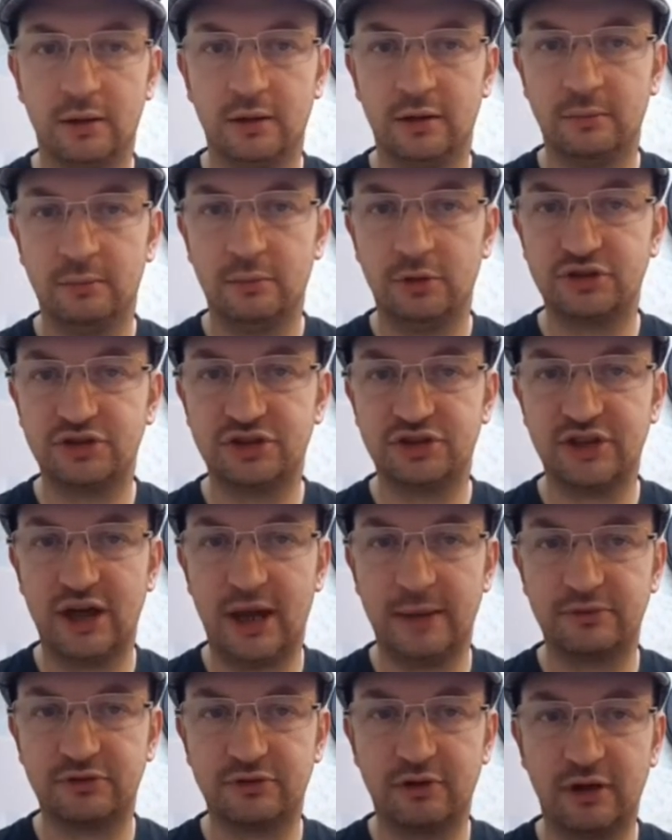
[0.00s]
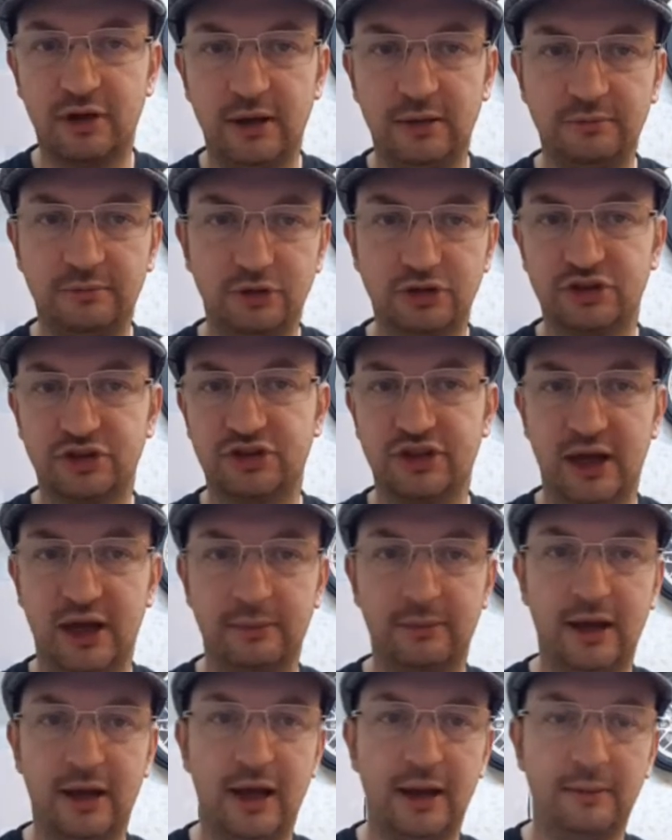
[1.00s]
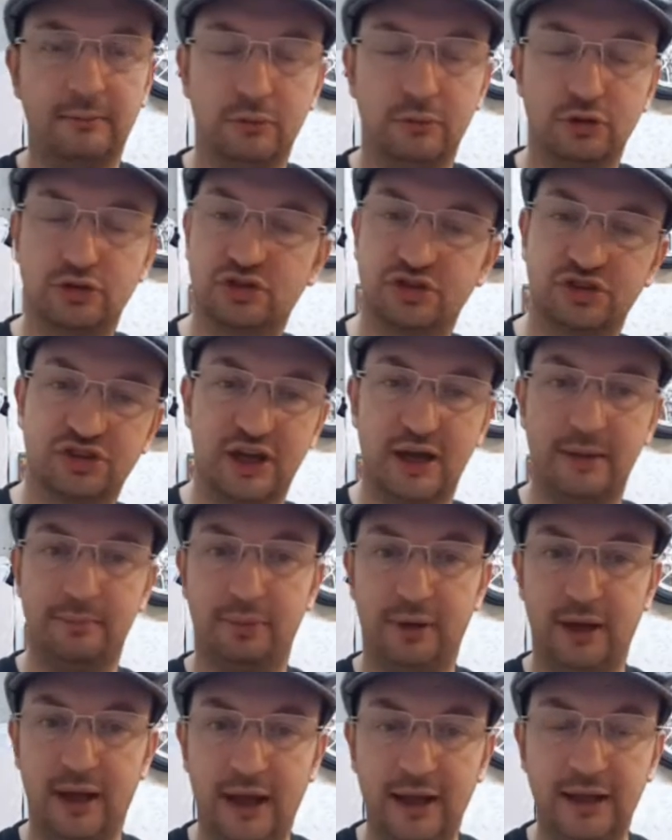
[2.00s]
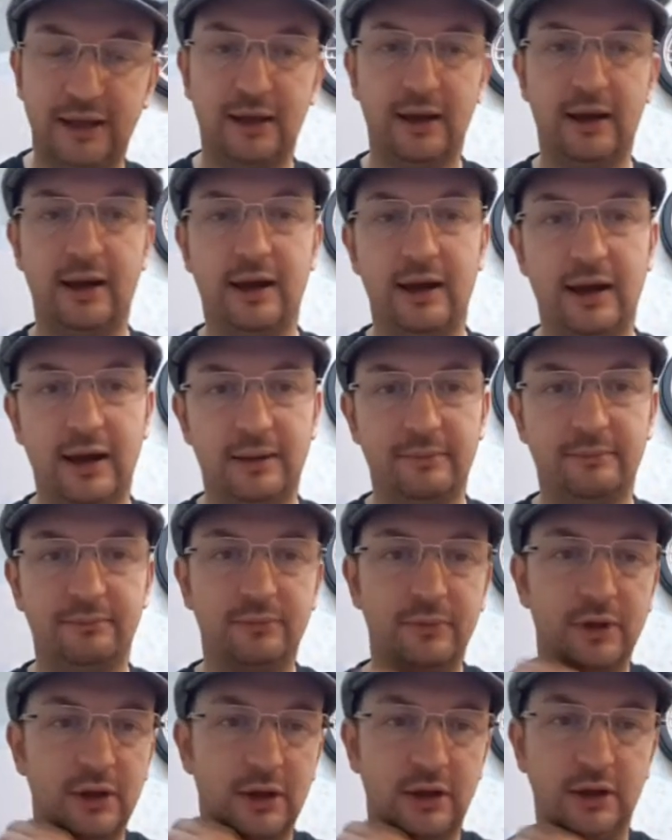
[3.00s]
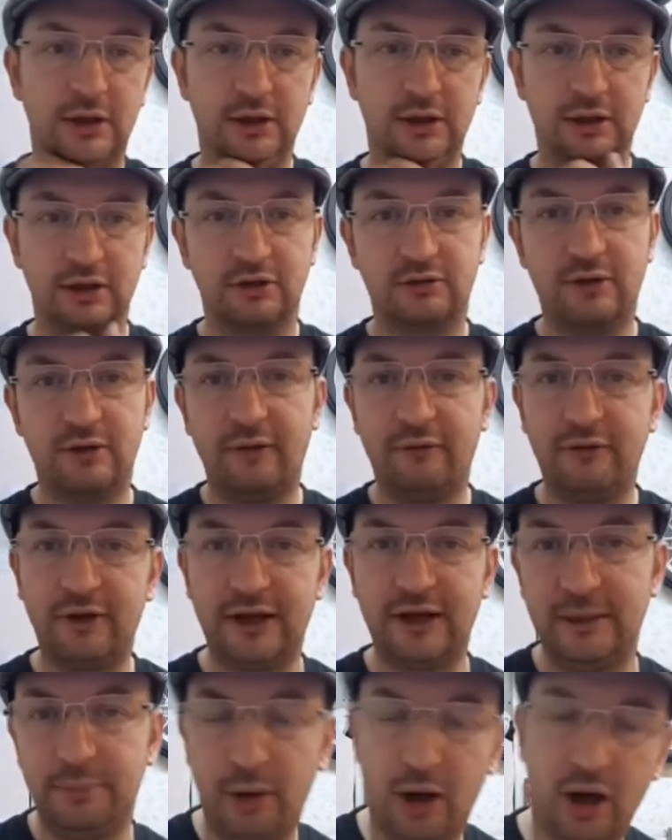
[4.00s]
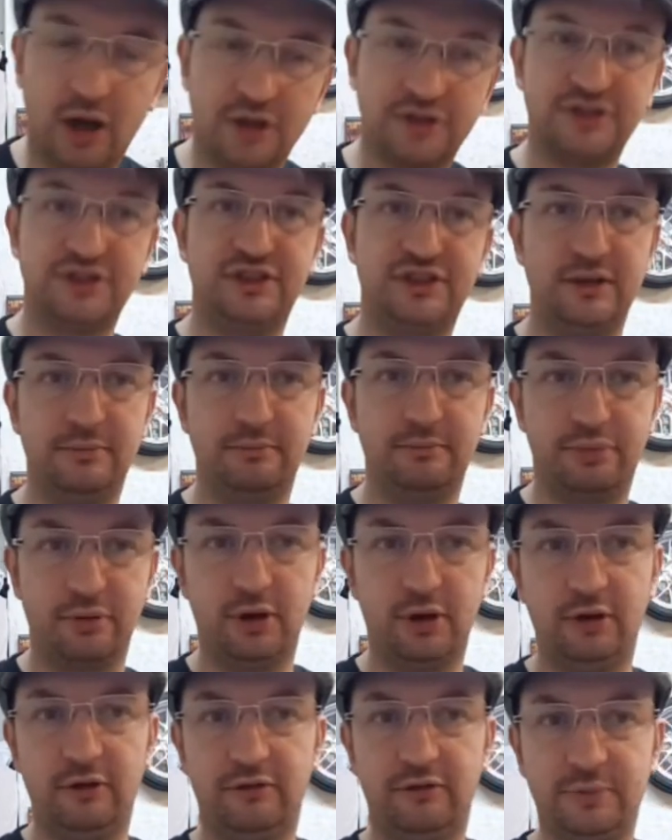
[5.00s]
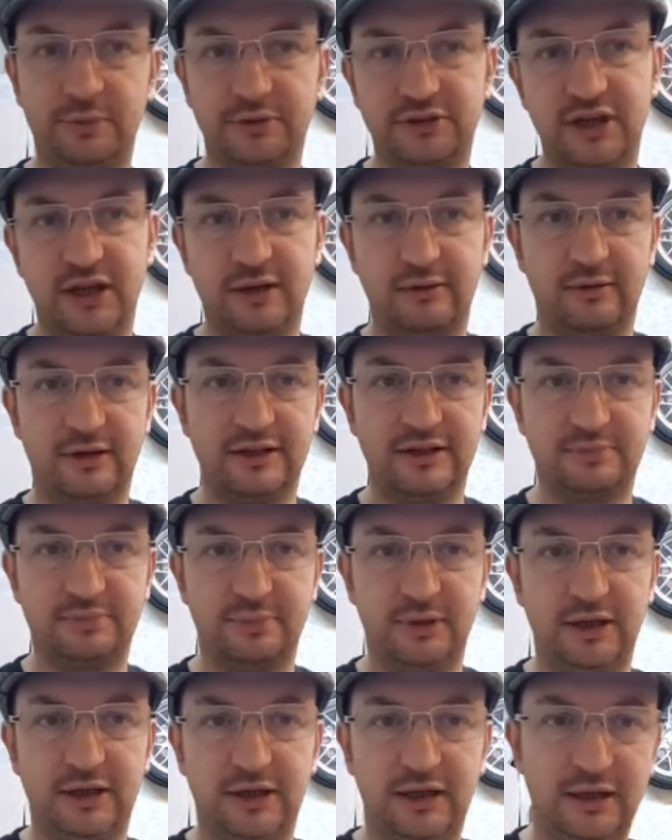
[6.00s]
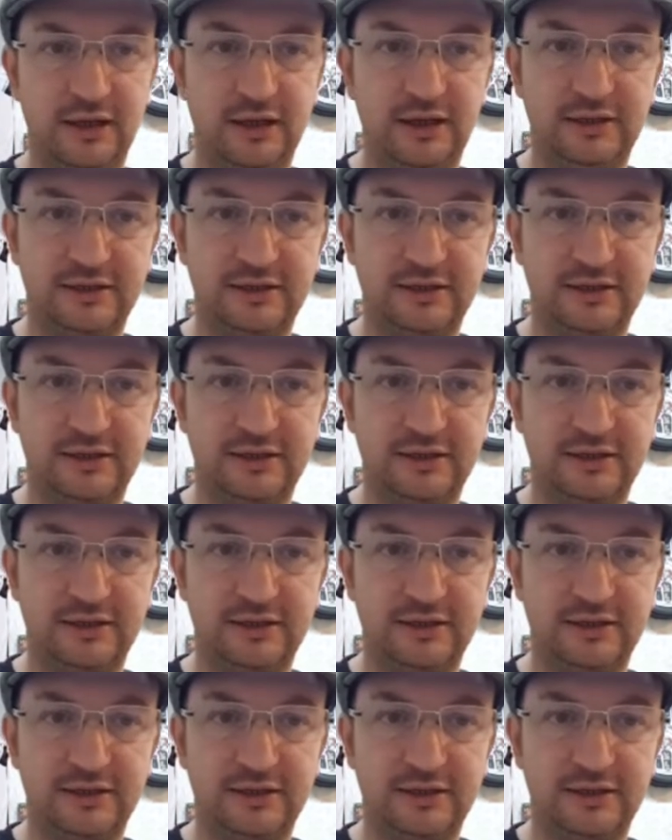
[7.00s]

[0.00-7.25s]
much the same screen, much the same game, much the same play. Graphically parts it's improved, but generally speaking